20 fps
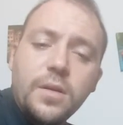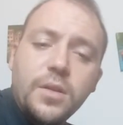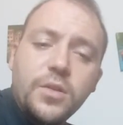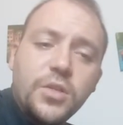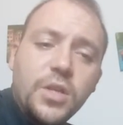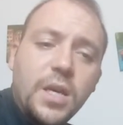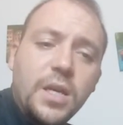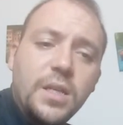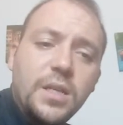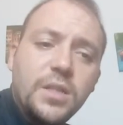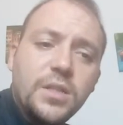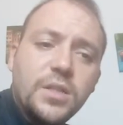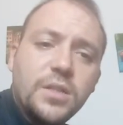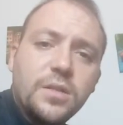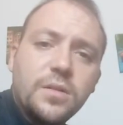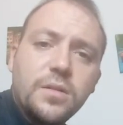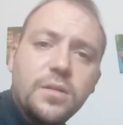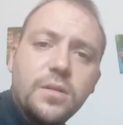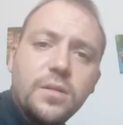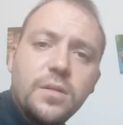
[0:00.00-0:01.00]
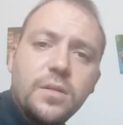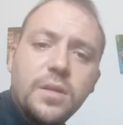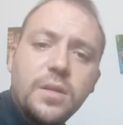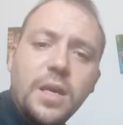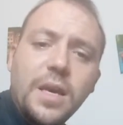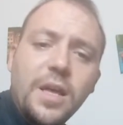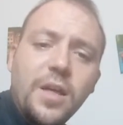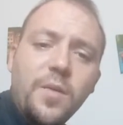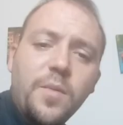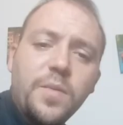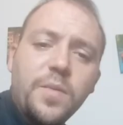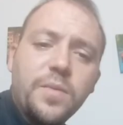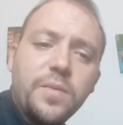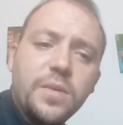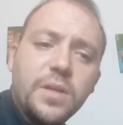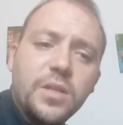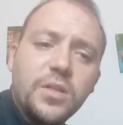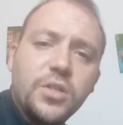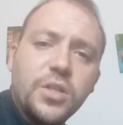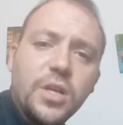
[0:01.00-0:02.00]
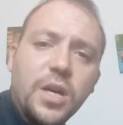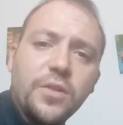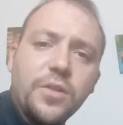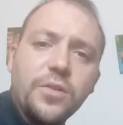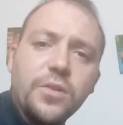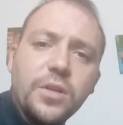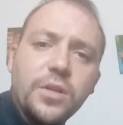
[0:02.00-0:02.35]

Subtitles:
Chinese, they help each other.